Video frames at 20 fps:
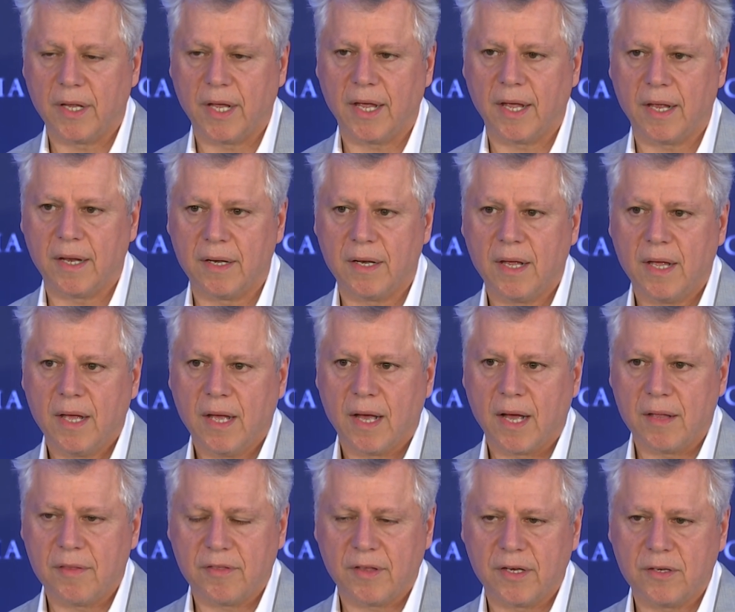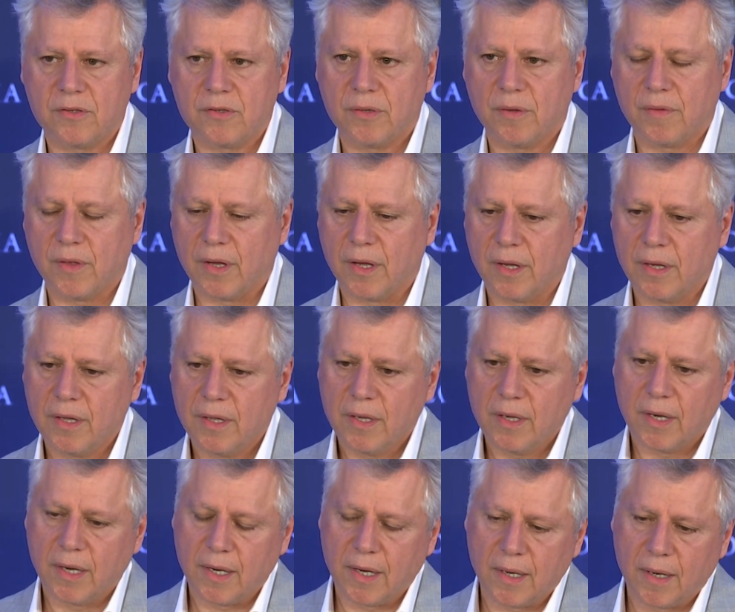And I think to
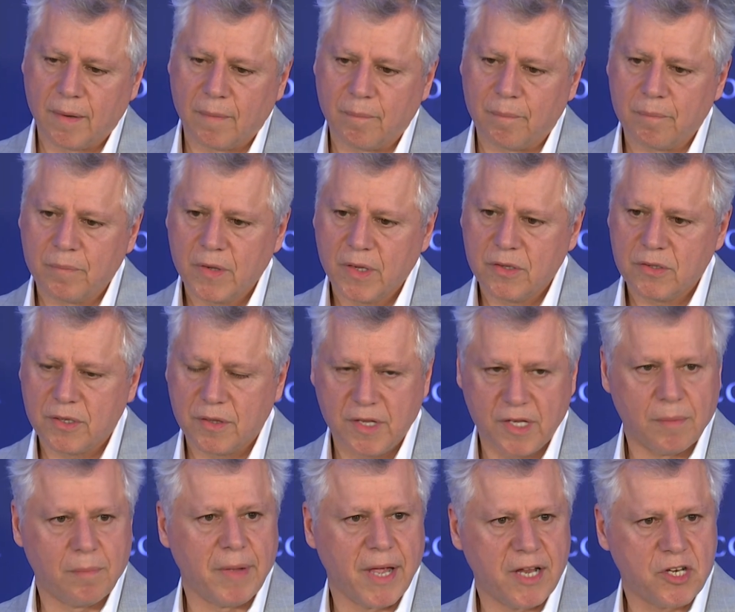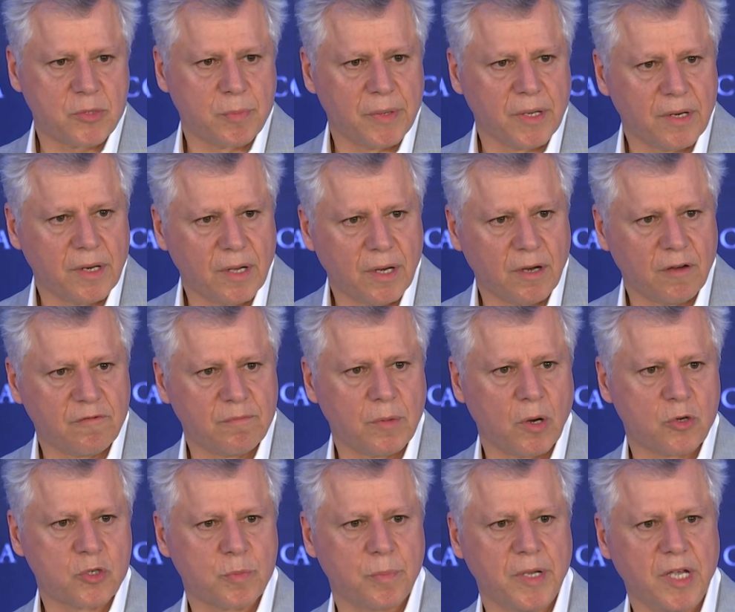the amazement of
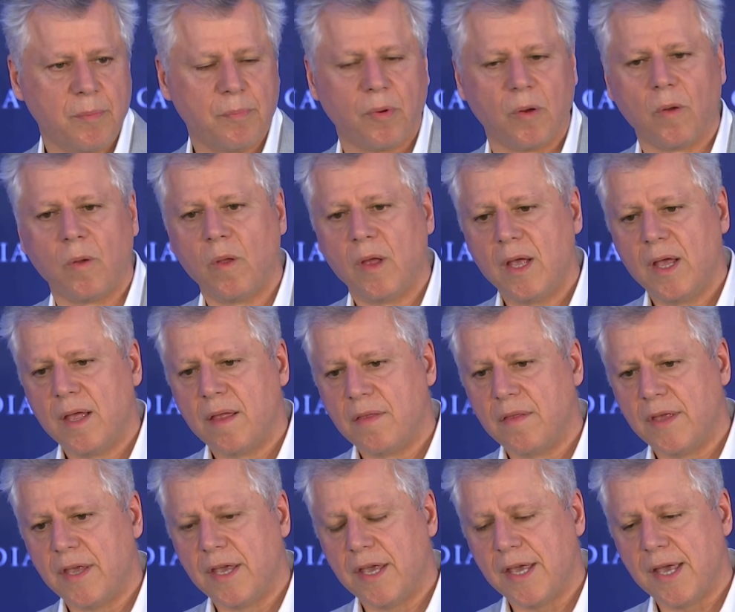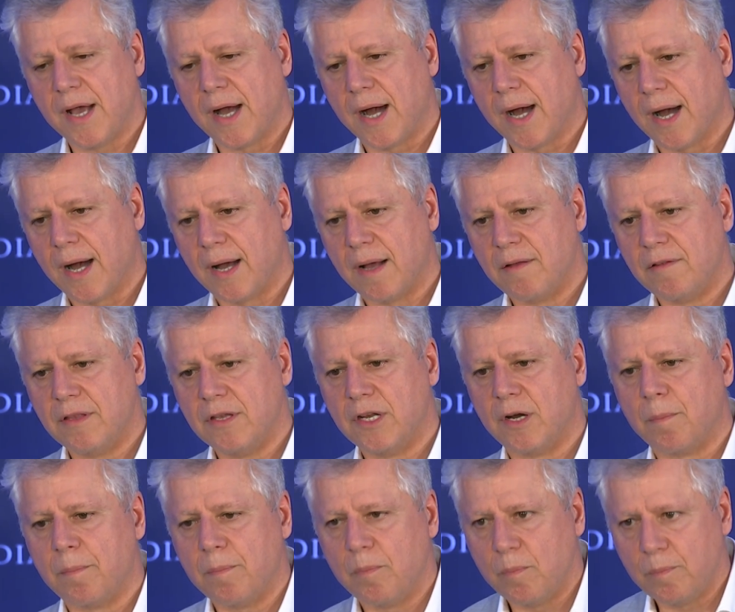most people,
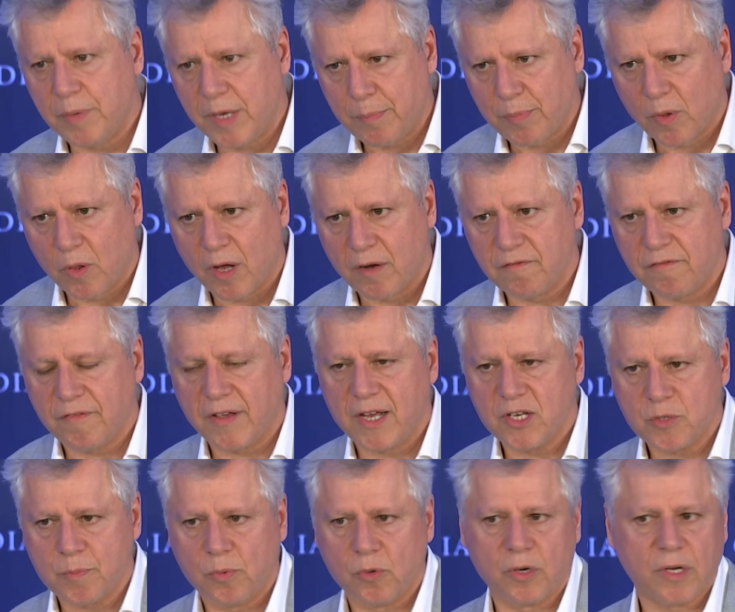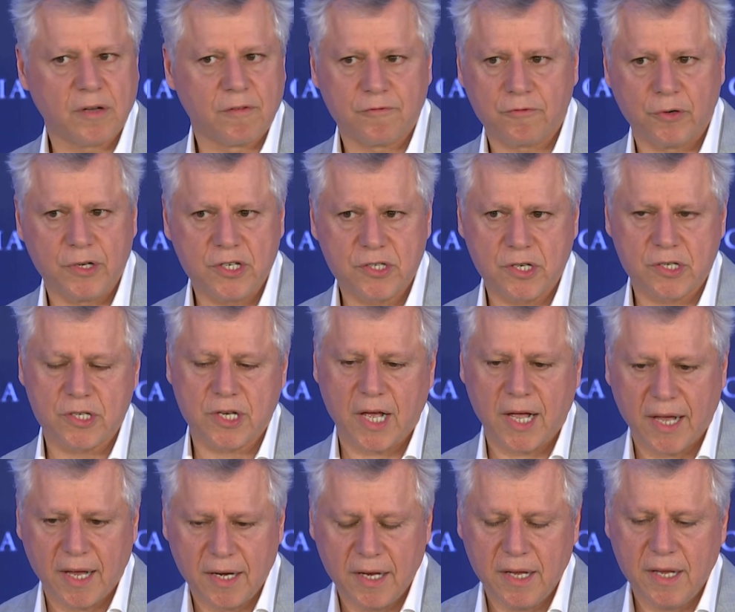people on Facebook, a free
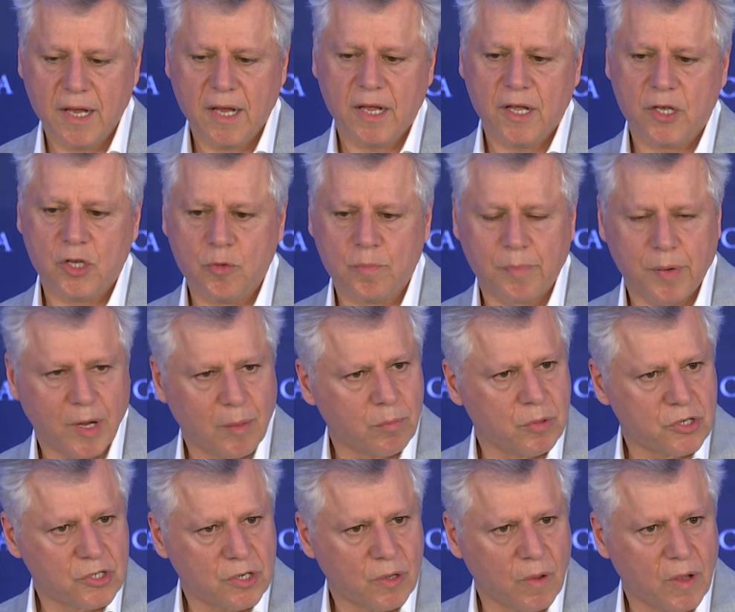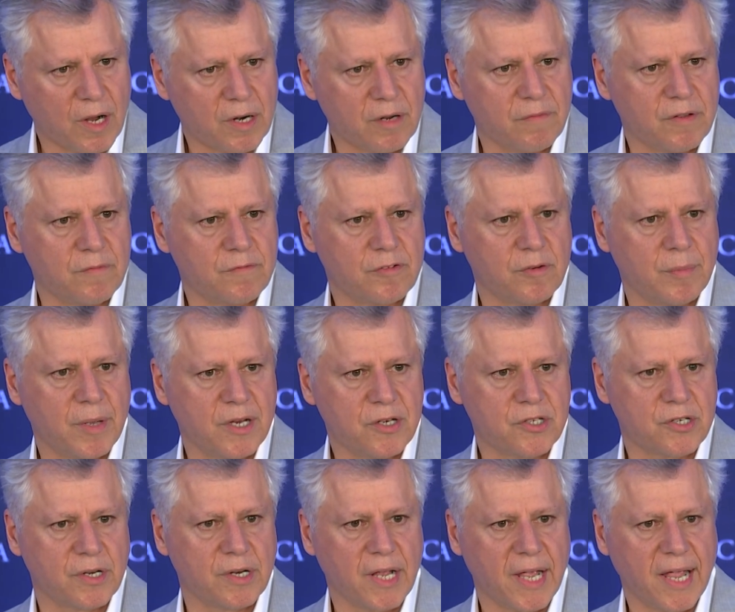society, you publish a lot of
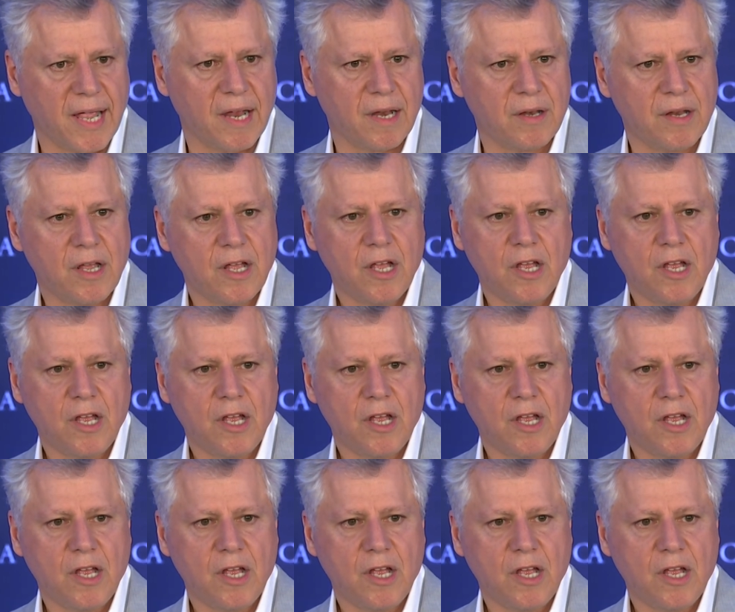information, and